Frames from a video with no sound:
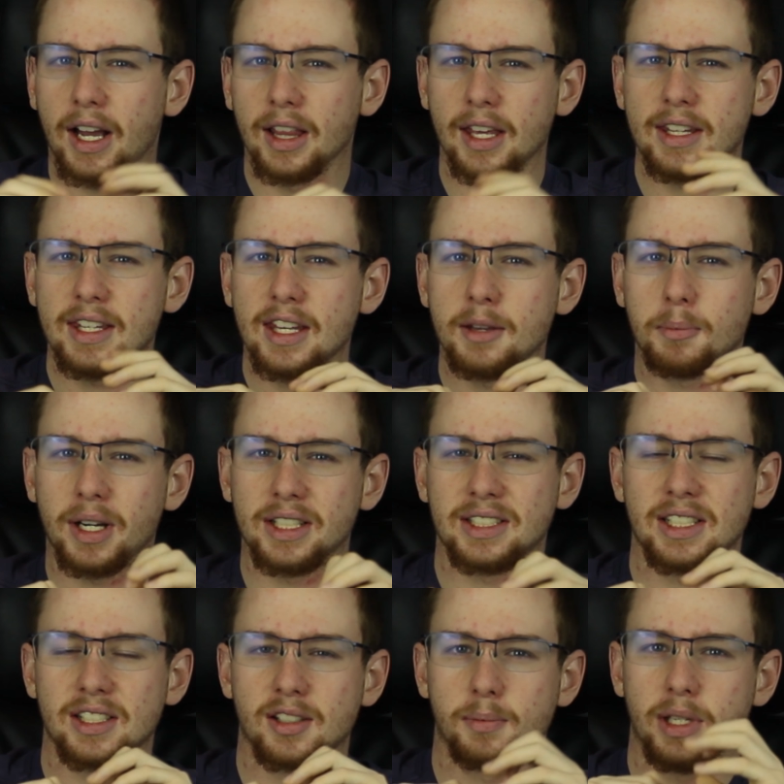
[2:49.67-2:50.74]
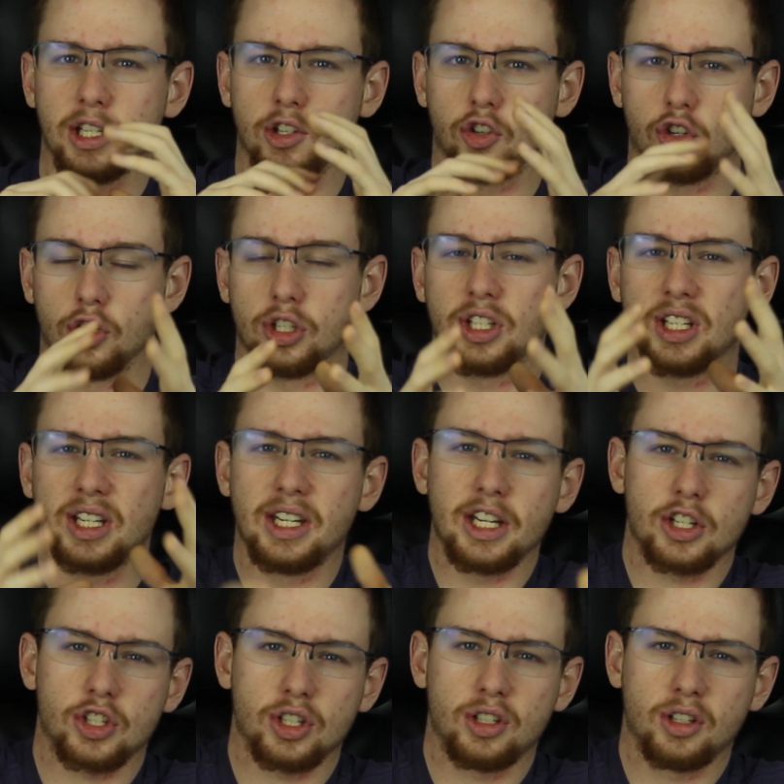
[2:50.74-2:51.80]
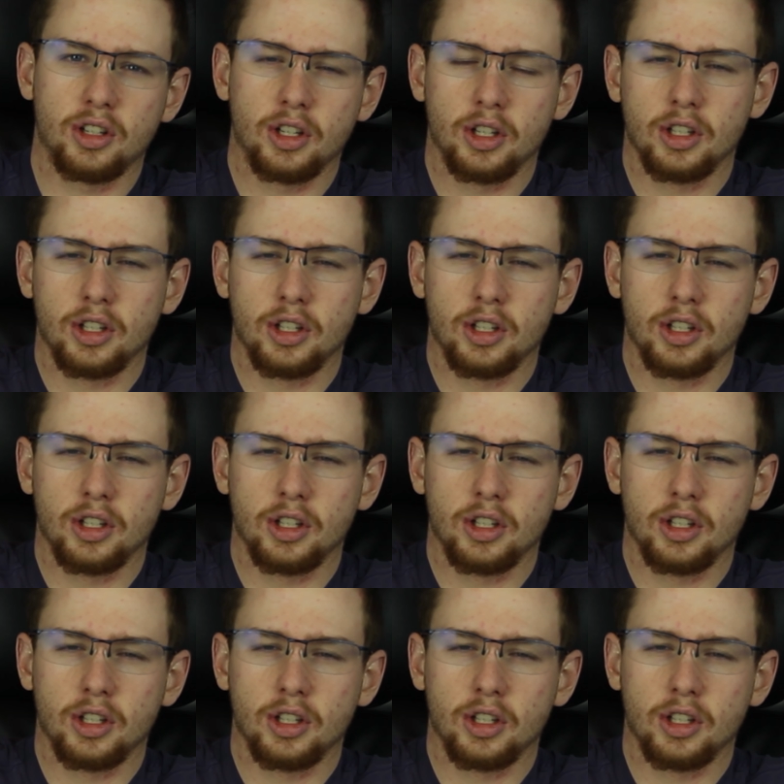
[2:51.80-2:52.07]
I like to keep my system in good condition,